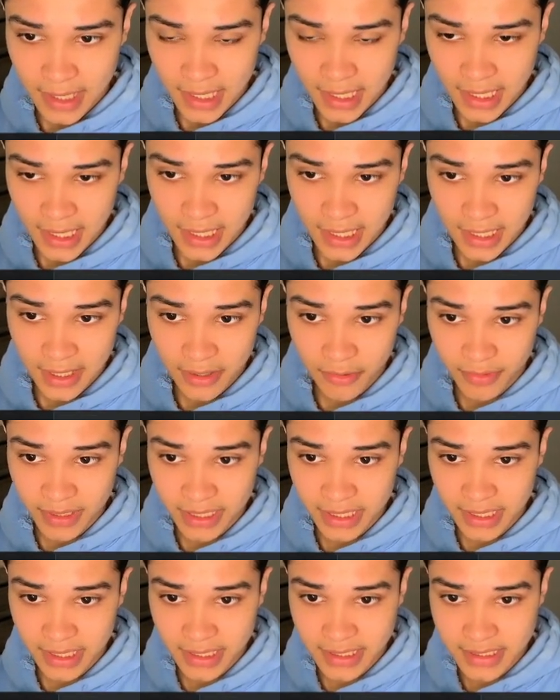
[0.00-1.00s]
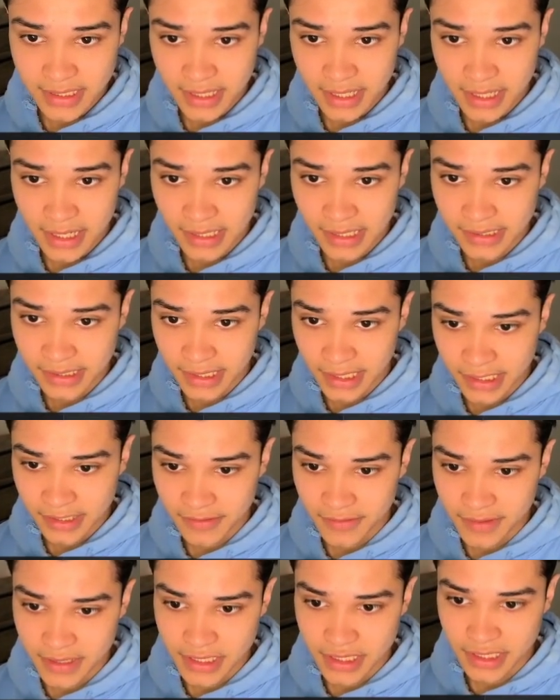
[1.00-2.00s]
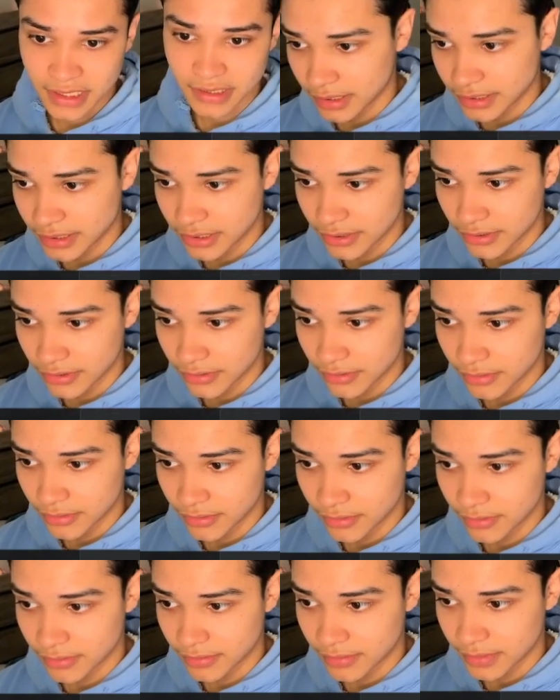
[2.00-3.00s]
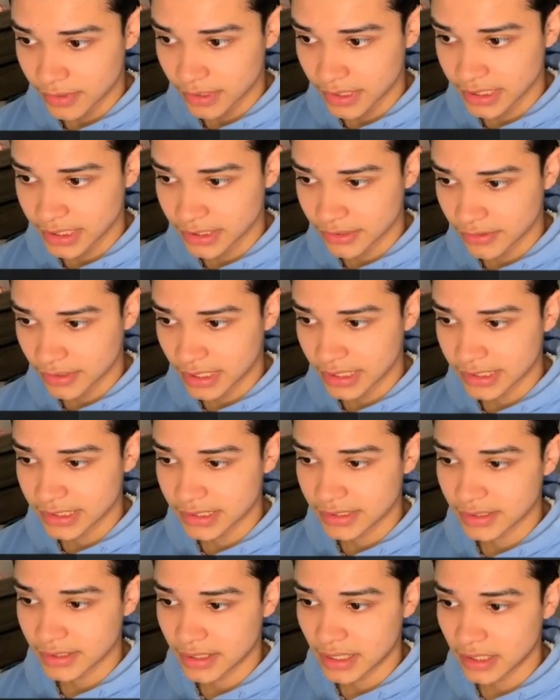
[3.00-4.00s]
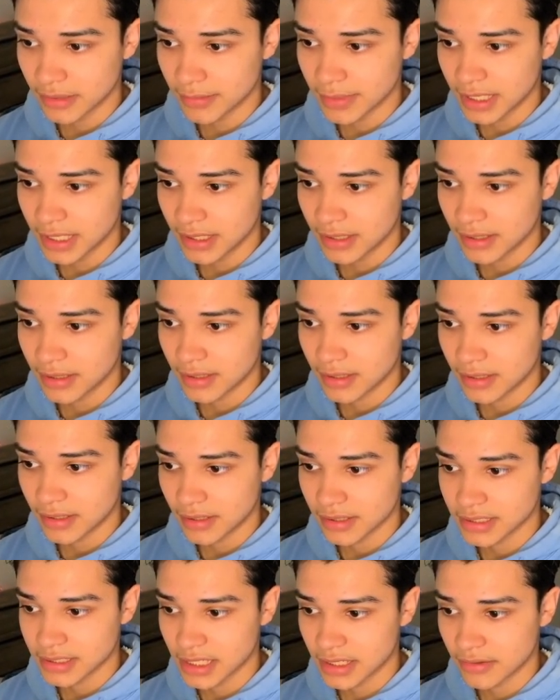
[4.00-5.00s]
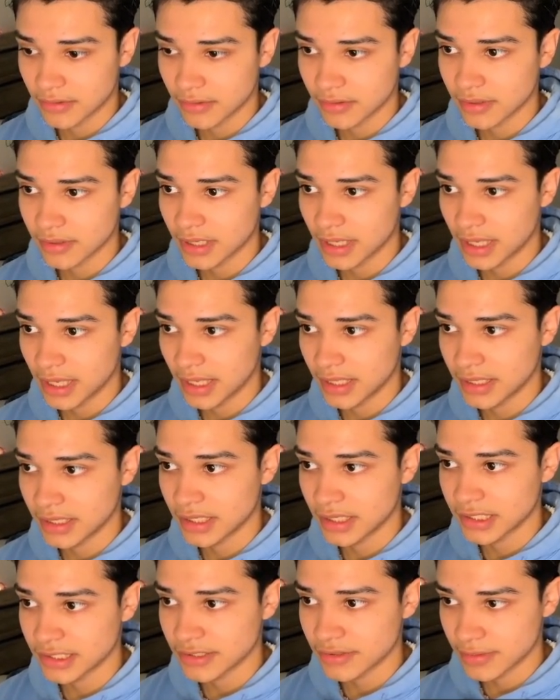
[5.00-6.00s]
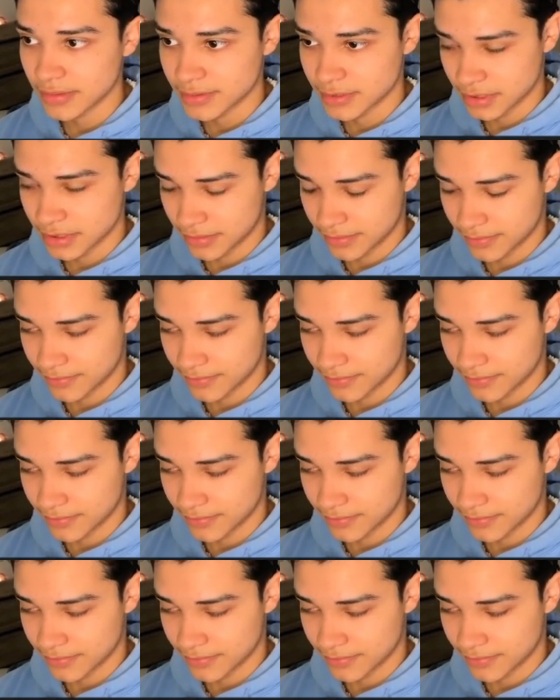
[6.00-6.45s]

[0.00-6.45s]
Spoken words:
And we can take it as an SVG. So, okay, so it has element, title, and description.